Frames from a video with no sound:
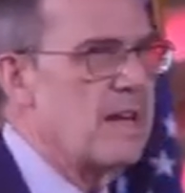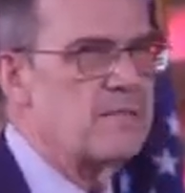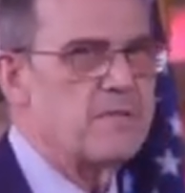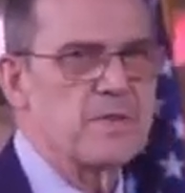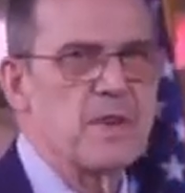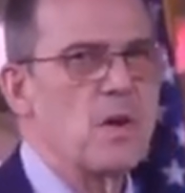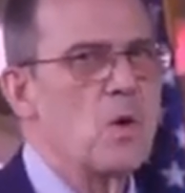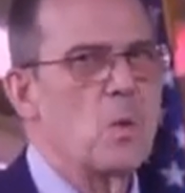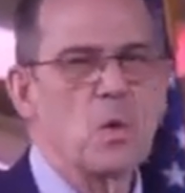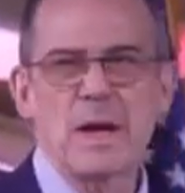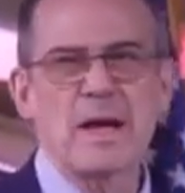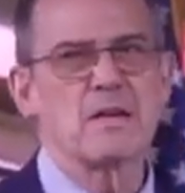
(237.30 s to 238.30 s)
life,
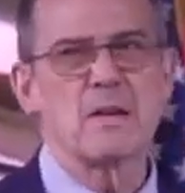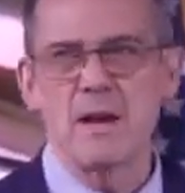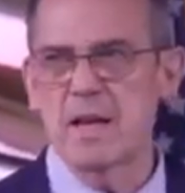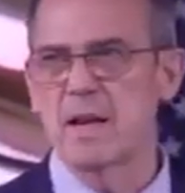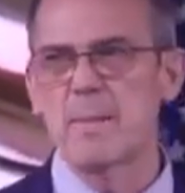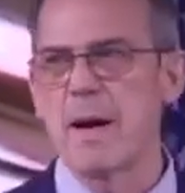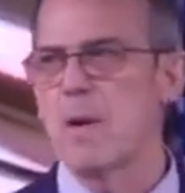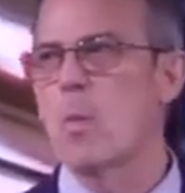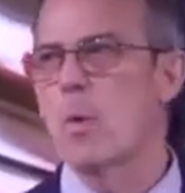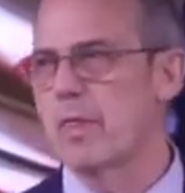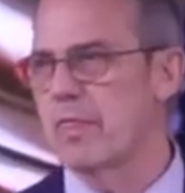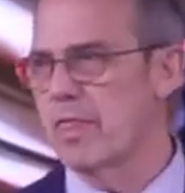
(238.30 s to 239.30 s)
we're not talking
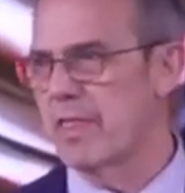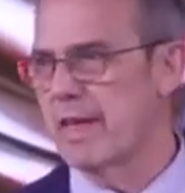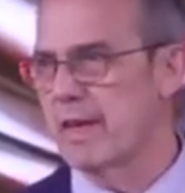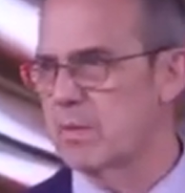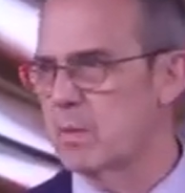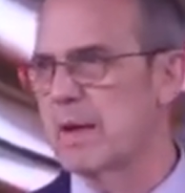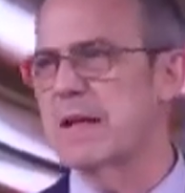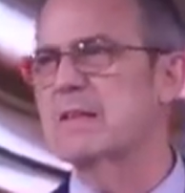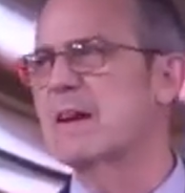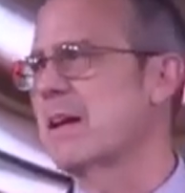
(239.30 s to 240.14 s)
about one thing. We're not